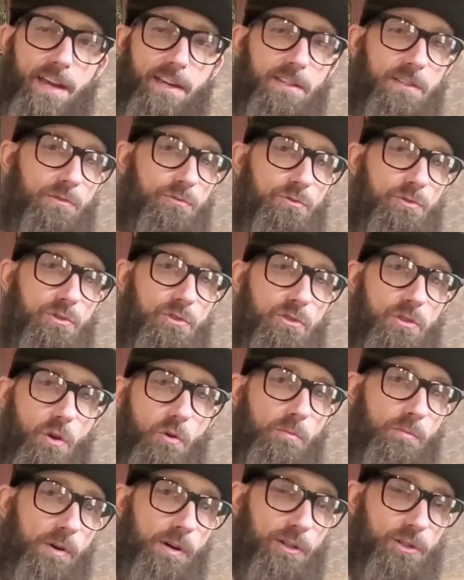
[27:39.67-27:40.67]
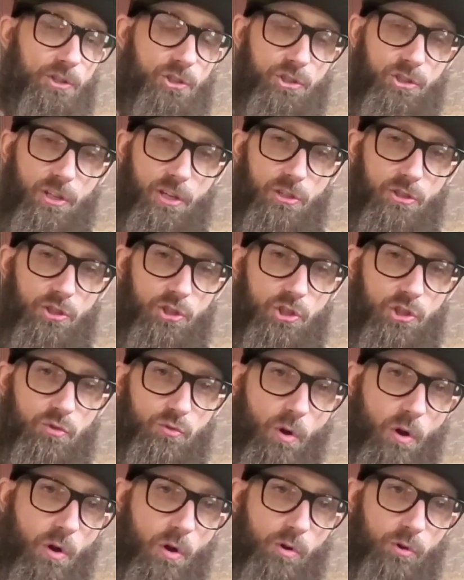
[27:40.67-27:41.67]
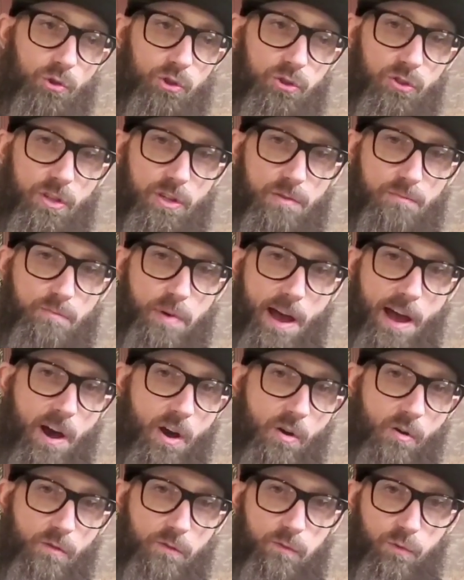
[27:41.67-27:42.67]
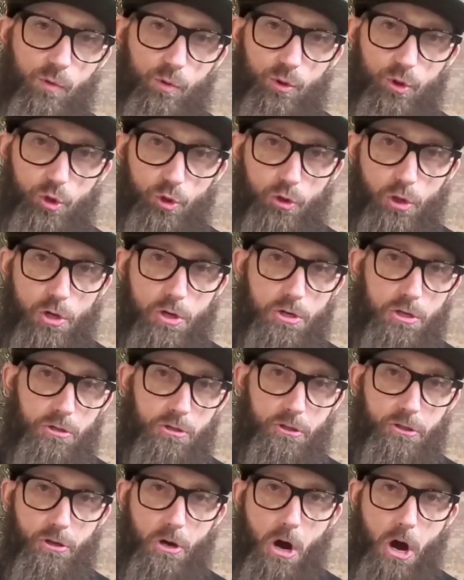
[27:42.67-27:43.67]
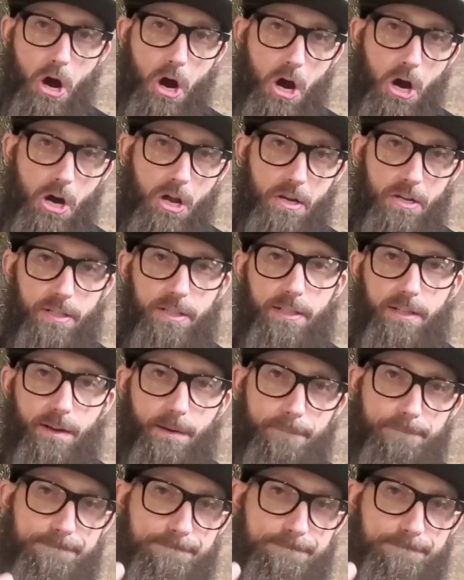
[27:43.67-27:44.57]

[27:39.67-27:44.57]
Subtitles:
Thank you so much. Stay strong, stay powerful, stay God.